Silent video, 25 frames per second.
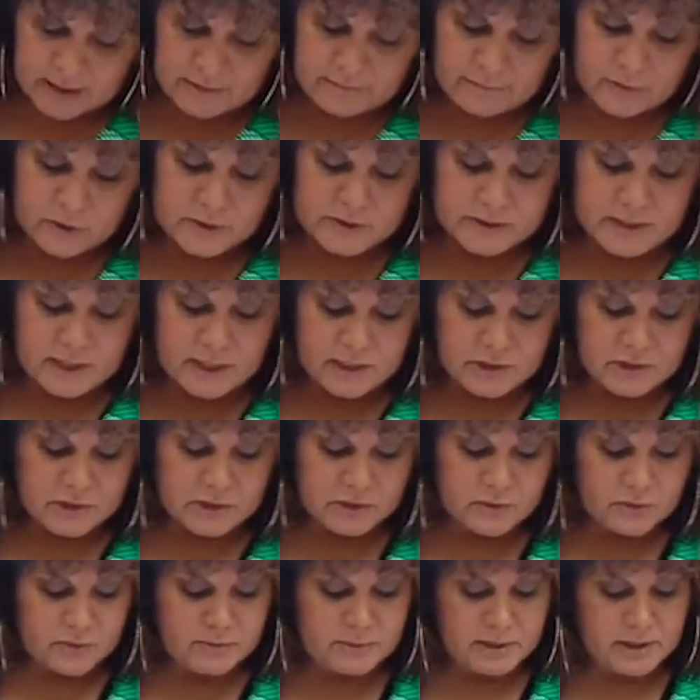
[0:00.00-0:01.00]
First
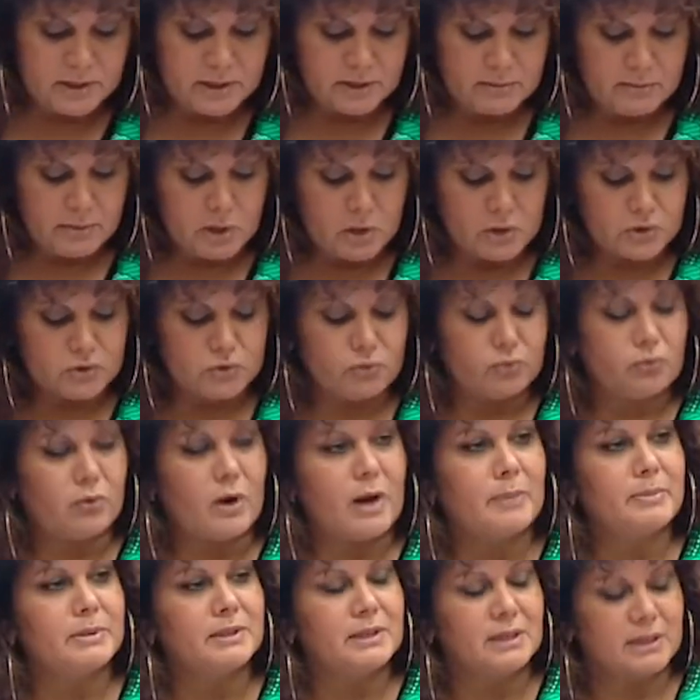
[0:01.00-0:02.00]
Nations women are the most
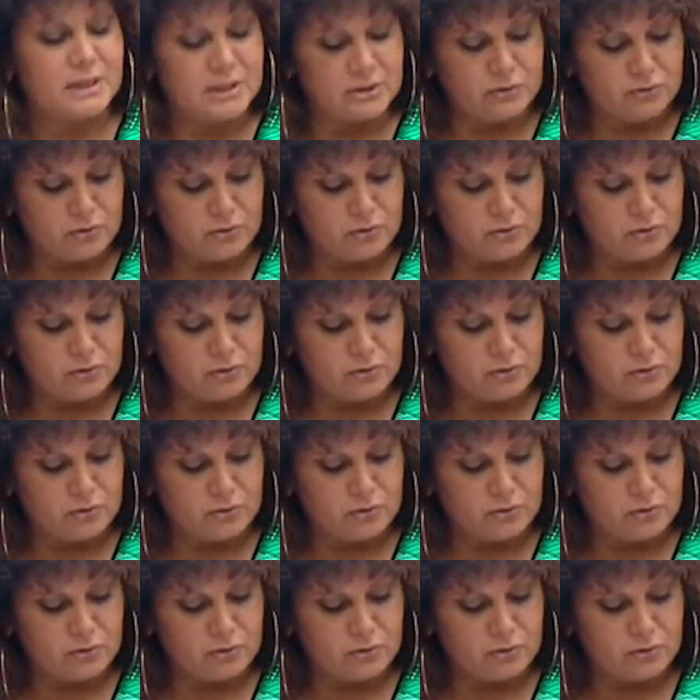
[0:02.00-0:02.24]
rapidly